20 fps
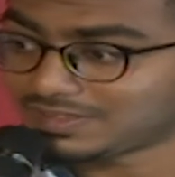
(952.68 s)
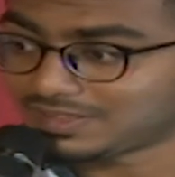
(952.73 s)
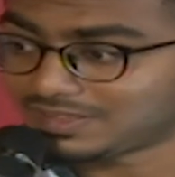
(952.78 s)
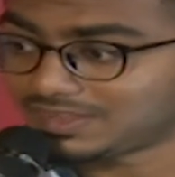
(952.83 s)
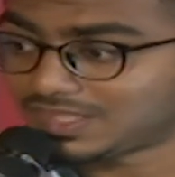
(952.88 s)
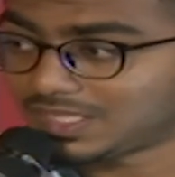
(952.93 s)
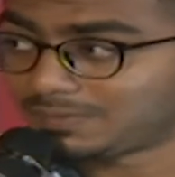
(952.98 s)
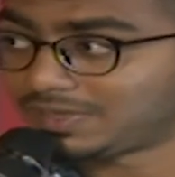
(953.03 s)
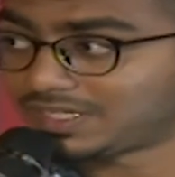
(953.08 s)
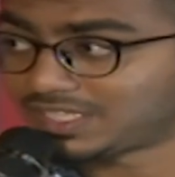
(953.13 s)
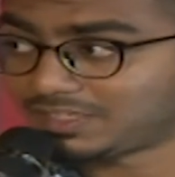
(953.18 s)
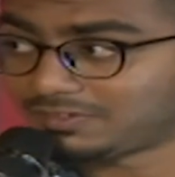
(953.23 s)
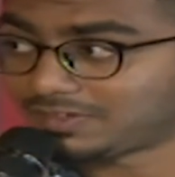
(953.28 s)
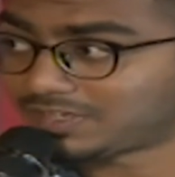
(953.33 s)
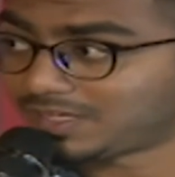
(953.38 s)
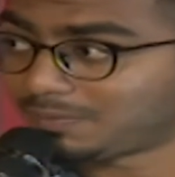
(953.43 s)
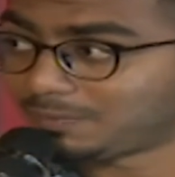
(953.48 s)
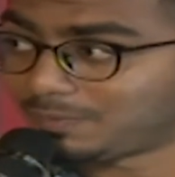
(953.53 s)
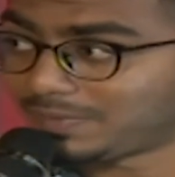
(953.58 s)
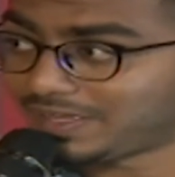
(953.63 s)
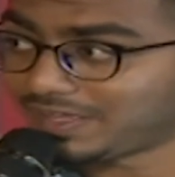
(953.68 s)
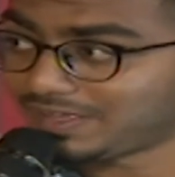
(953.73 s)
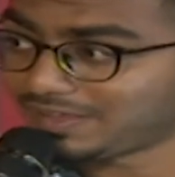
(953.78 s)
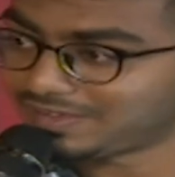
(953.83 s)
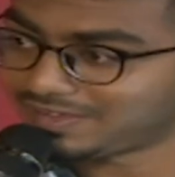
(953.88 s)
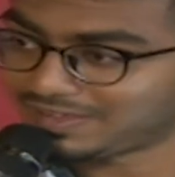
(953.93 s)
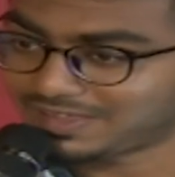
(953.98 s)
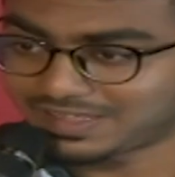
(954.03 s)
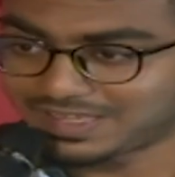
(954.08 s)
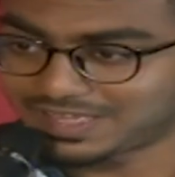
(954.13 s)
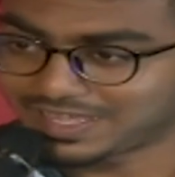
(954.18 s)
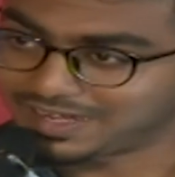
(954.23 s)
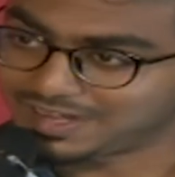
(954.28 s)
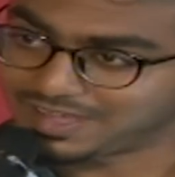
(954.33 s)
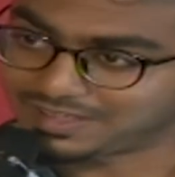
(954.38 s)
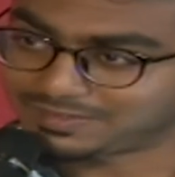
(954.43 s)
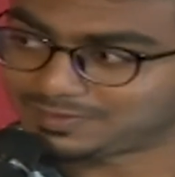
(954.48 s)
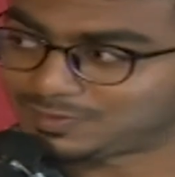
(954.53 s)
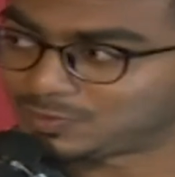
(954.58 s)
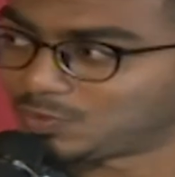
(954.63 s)
they might give a comeback and
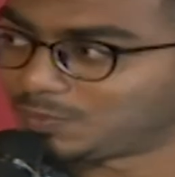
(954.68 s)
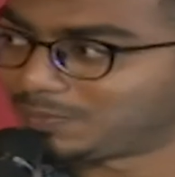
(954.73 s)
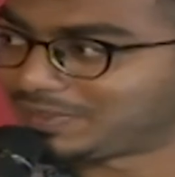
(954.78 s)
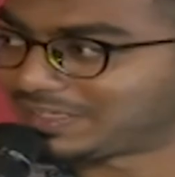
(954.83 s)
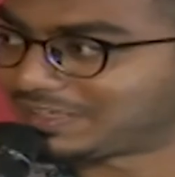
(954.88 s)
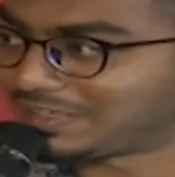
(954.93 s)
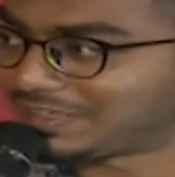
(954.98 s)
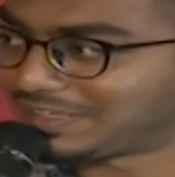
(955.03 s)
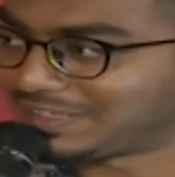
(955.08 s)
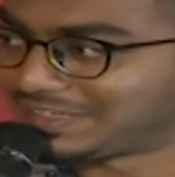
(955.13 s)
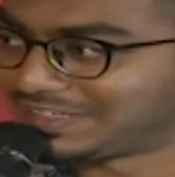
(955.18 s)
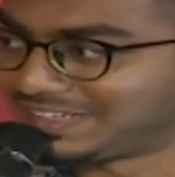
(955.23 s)
ask them to go back again